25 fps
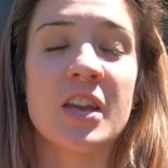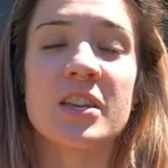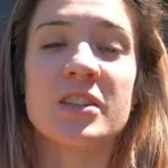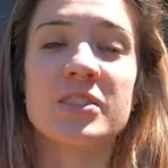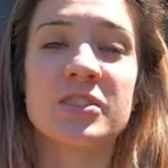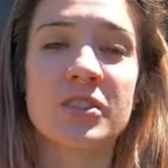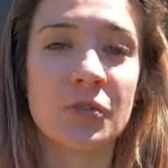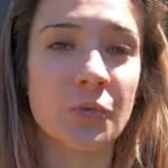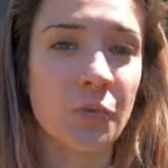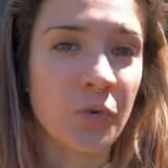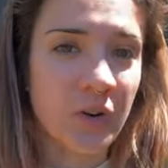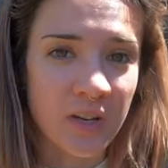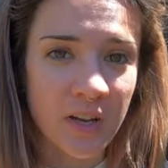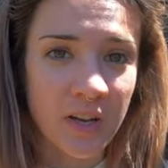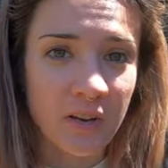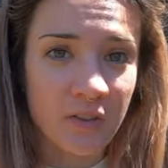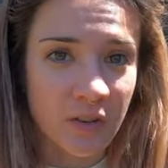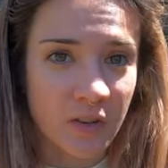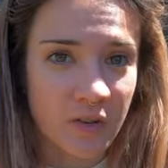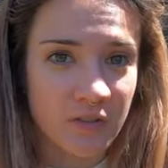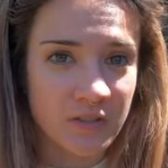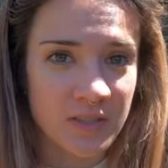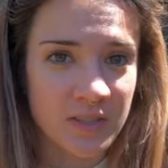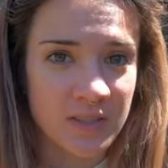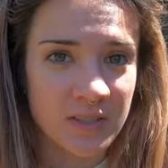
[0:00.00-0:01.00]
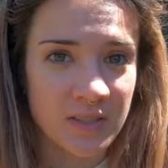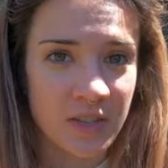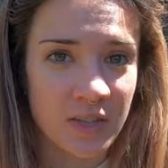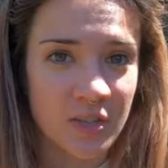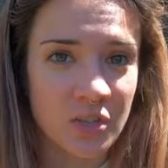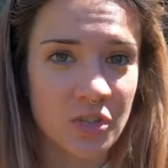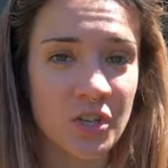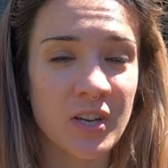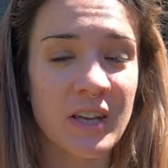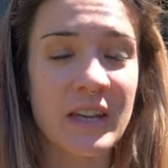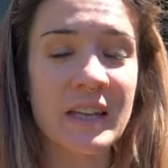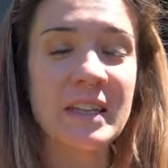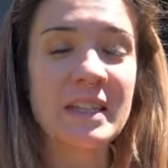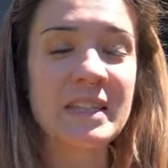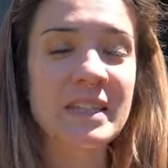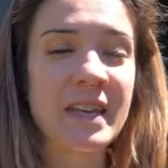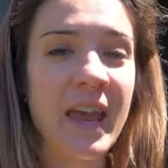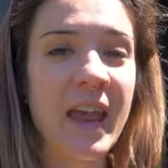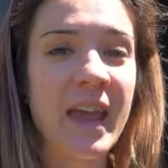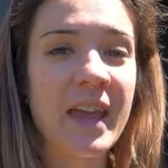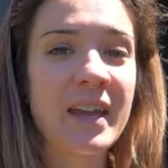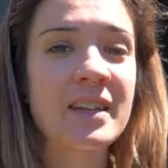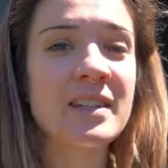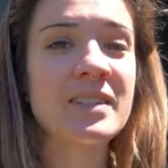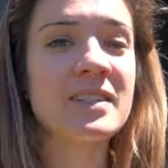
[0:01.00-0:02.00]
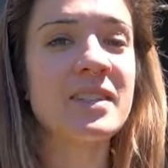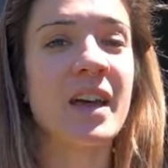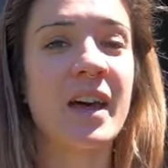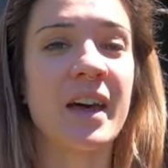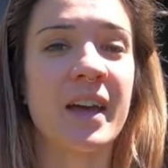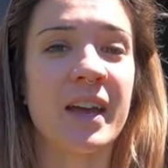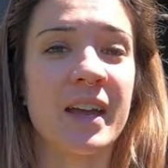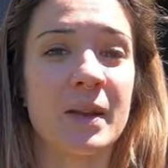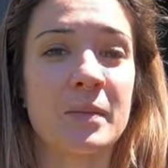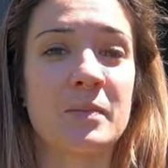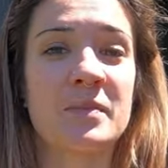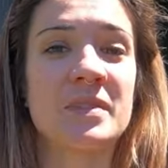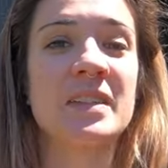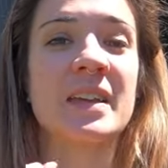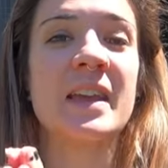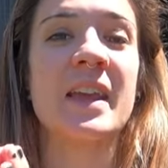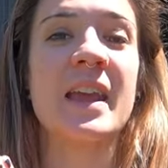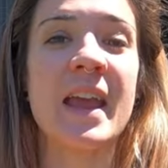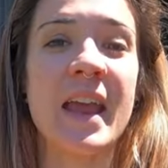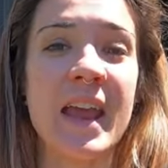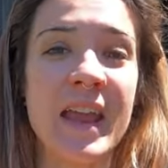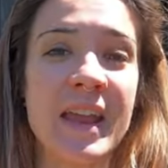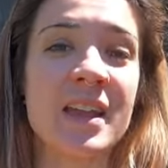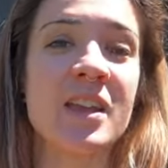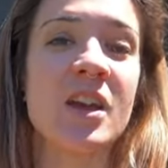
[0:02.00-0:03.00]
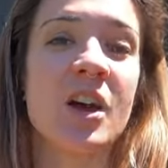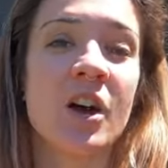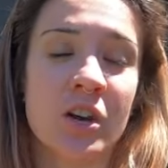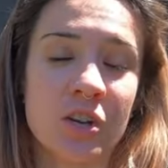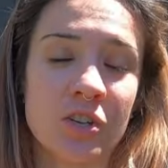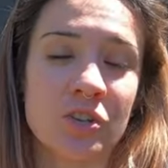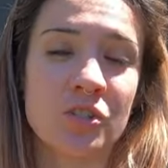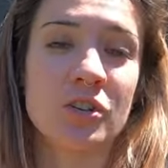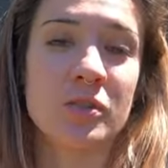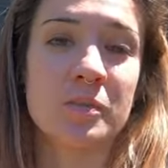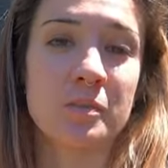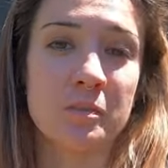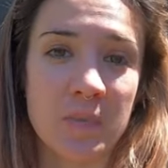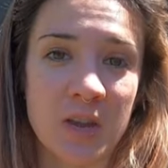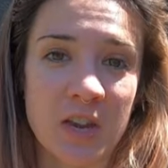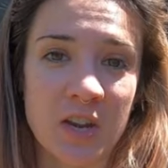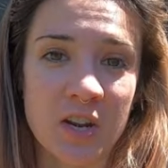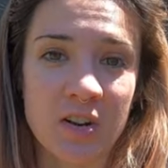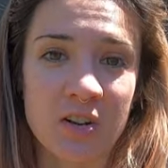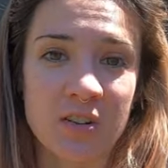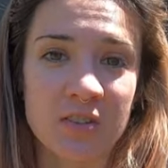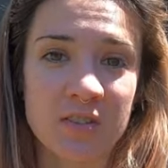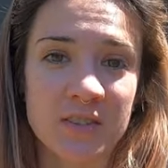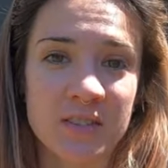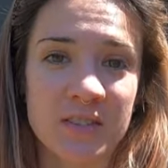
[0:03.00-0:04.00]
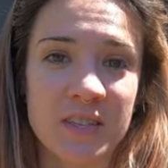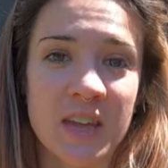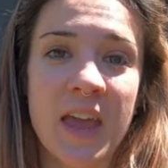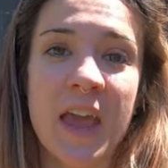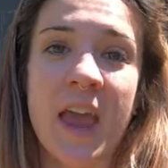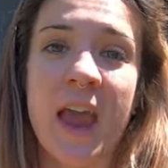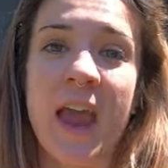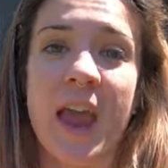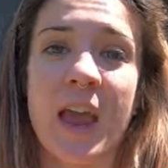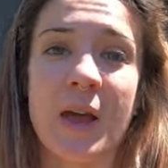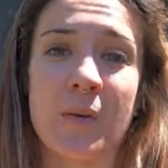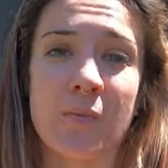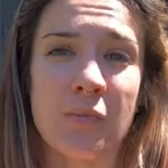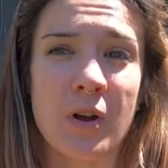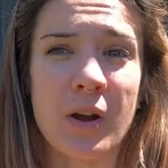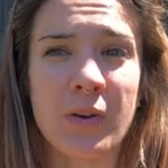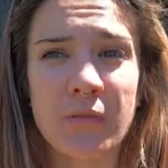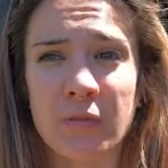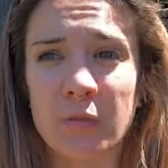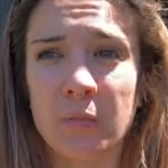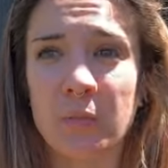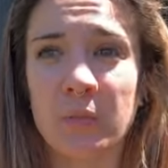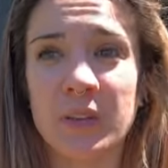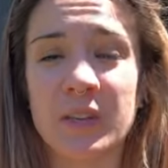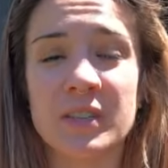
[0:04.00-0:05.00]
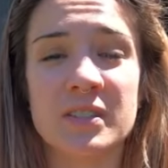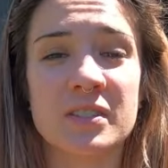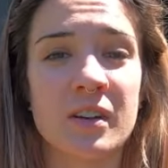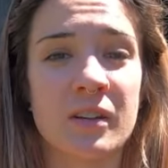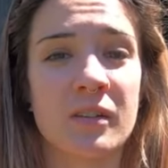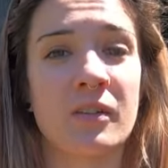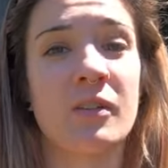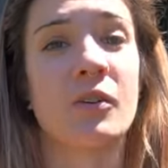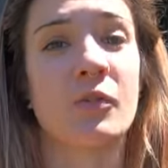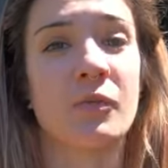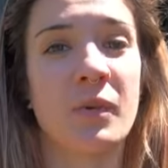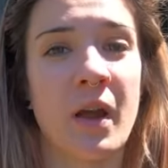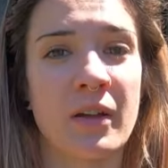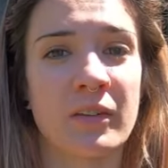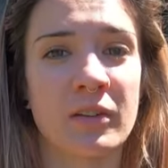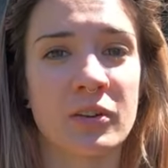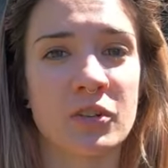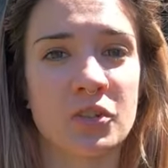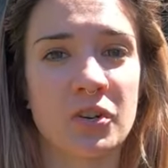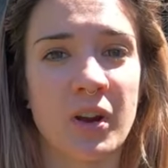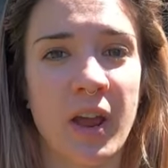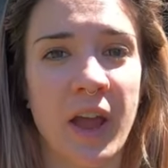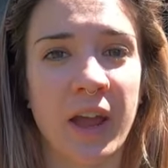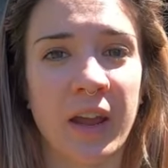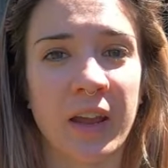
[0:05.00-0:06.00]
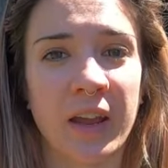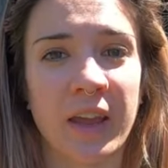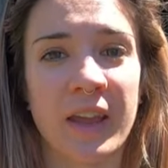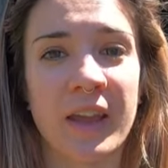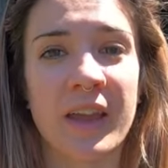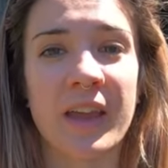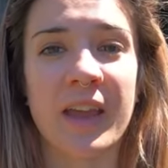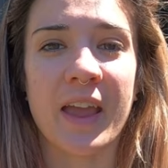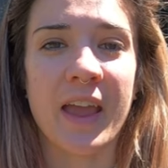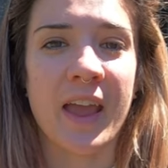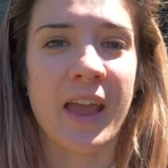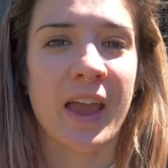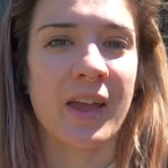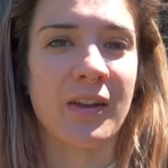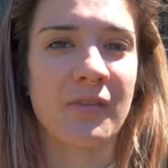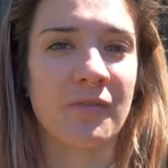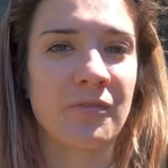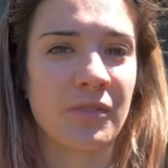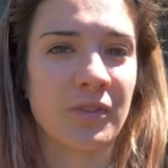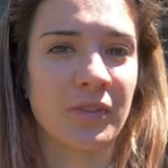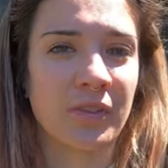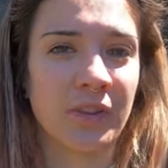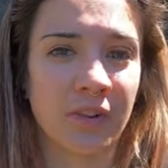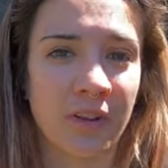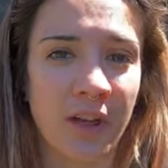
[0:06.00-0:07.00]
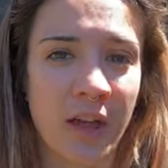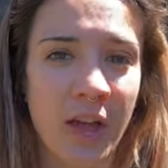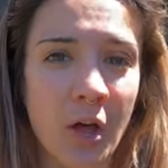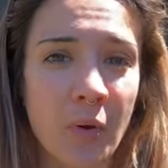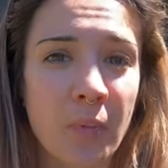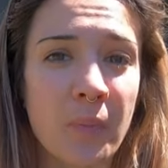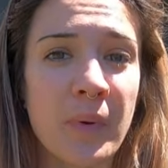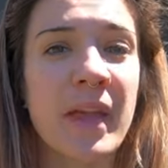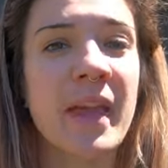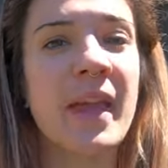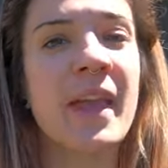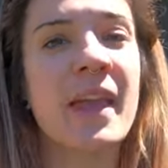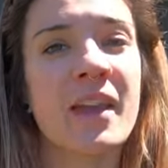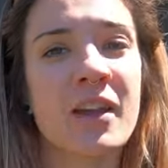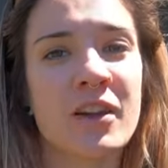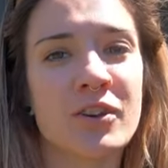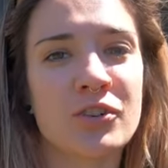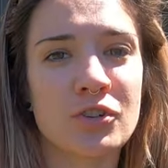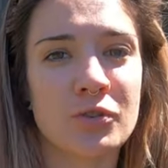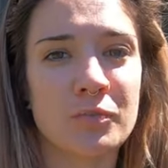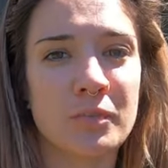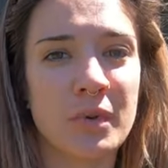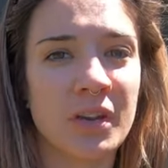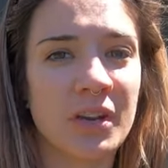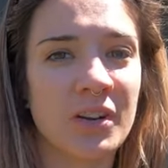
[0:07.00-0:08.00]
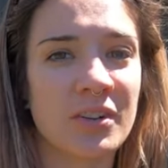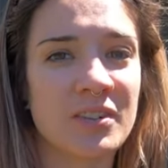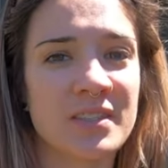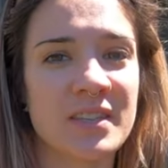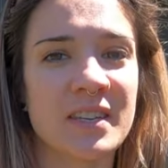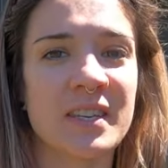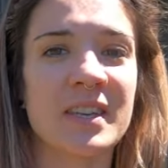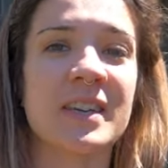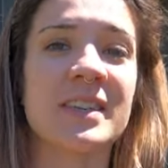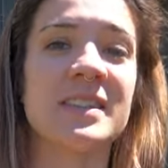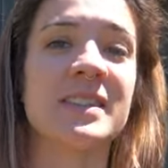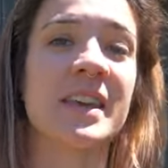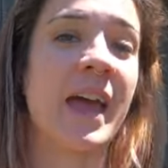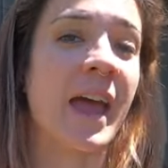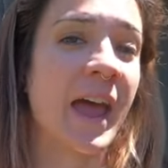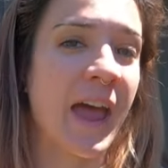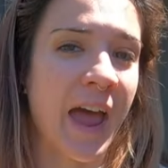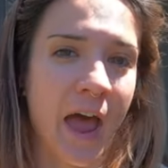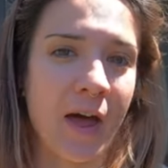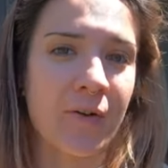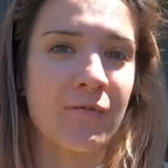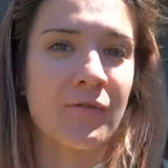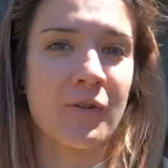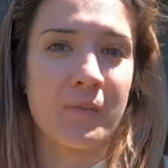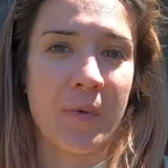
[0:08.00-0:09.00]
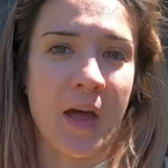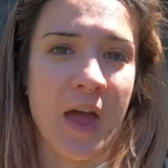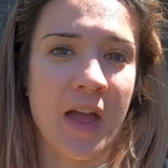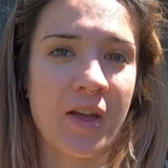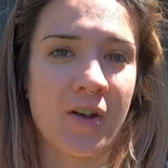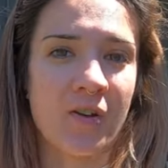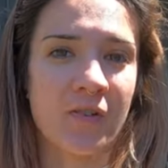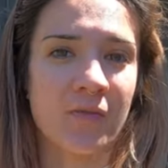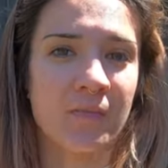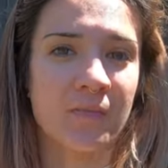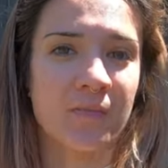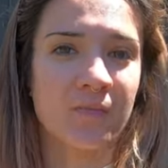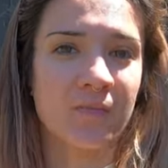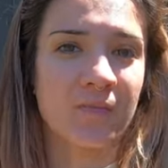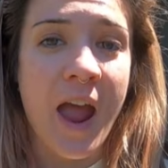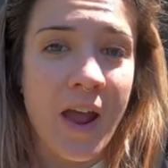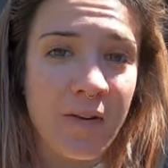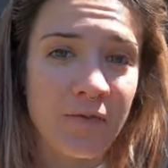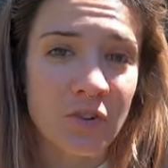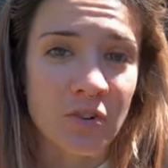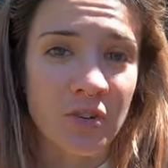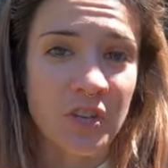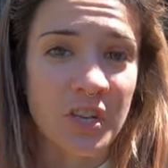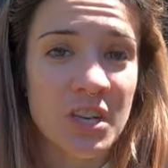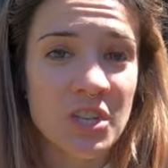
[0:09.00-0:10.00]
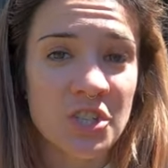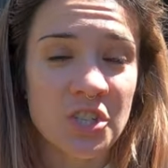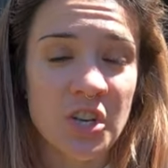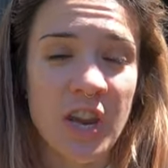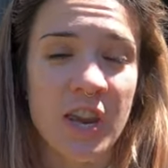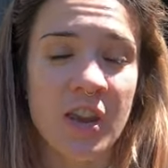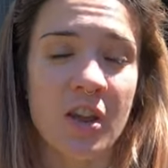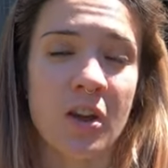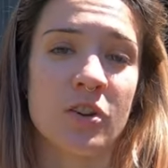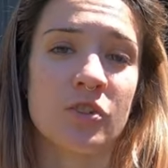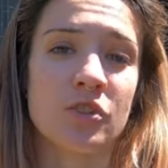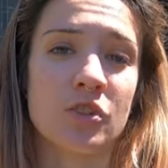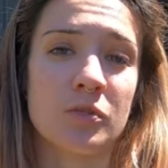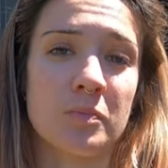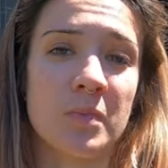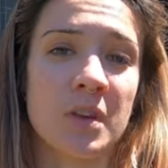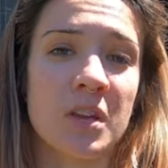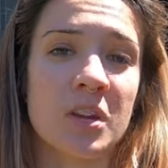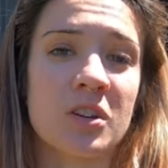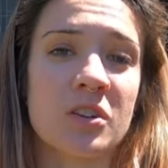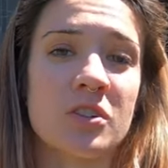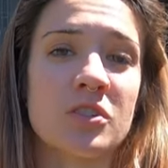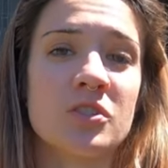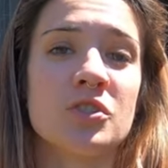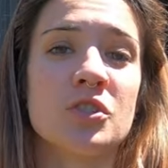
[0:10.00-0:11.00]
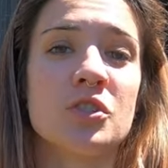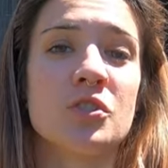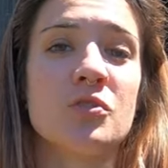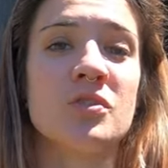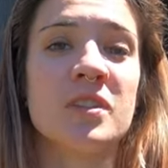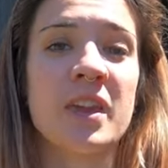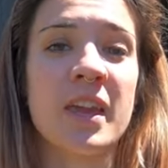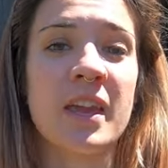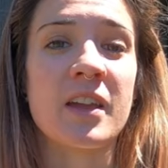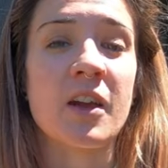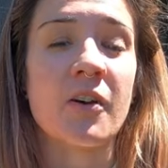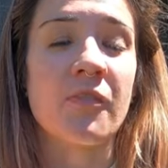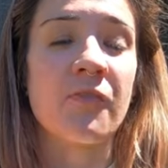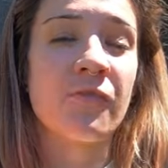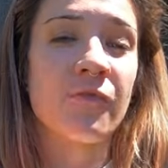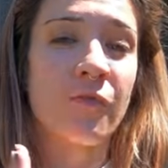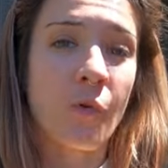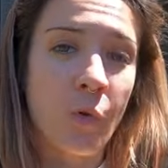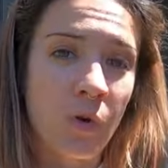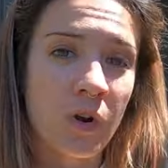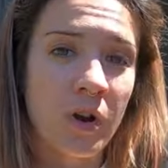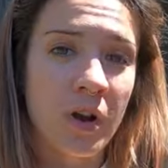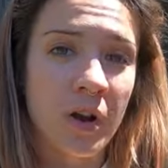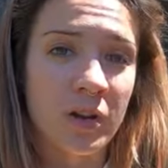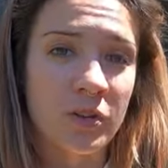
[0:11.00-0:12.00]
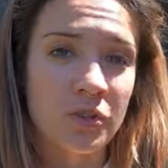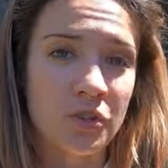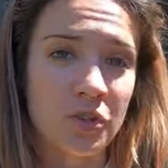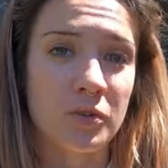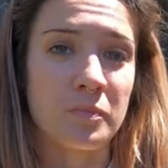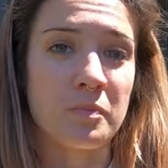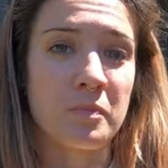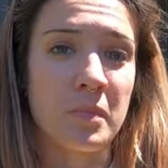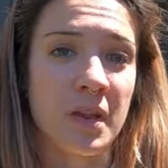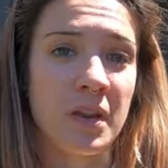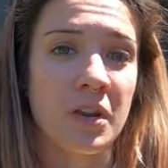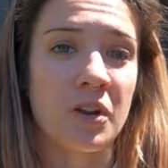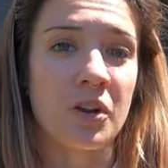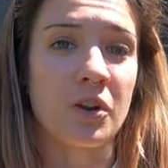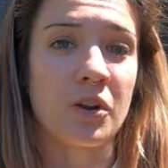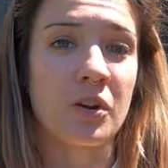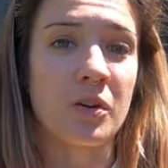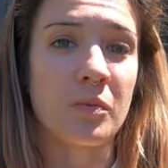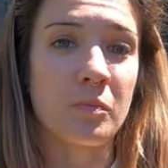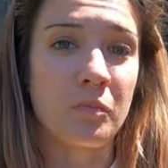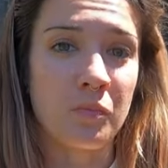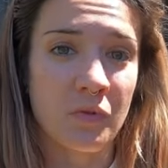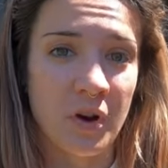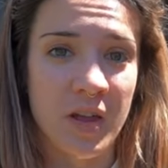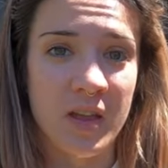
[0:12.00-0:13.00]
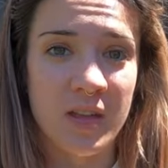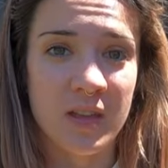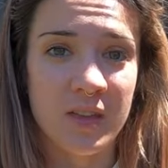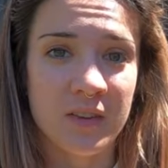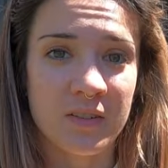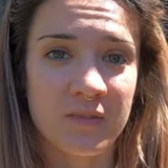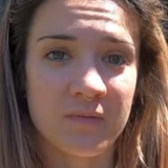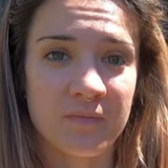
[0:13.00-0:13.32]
So the workout goes as such, 10 times 800 meters, and preferably done around a track. And for a little help, 800 meters is a half a mile. After each 800 meters, you take a 400 meter break.